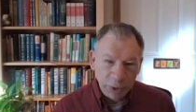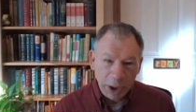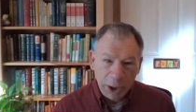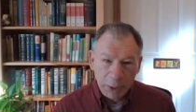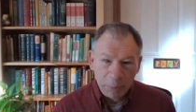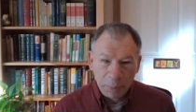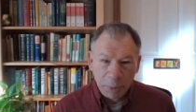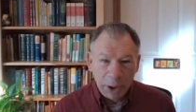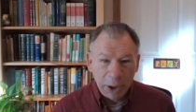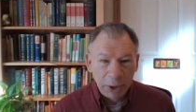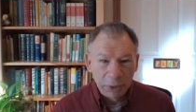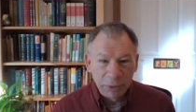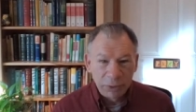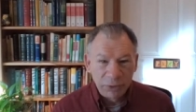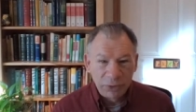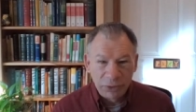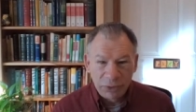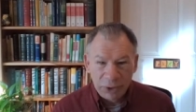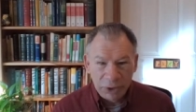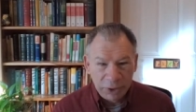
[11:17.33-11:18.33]

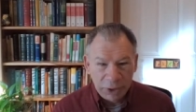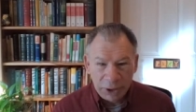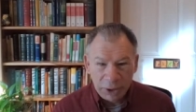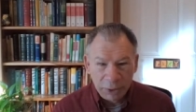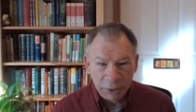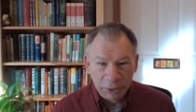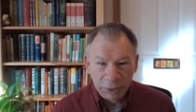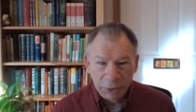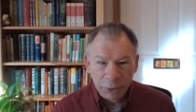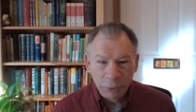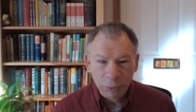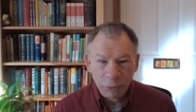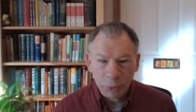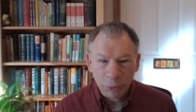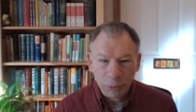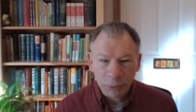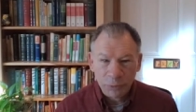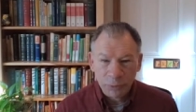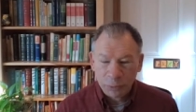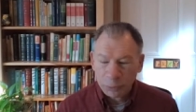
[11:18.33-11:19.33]
hypocrisy there. No
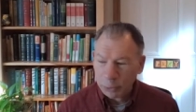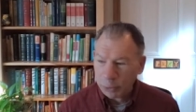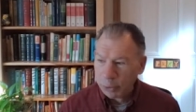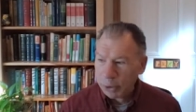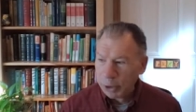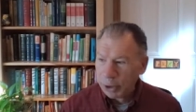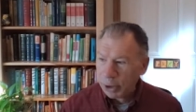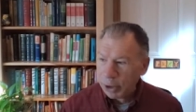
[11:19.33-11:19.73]
room for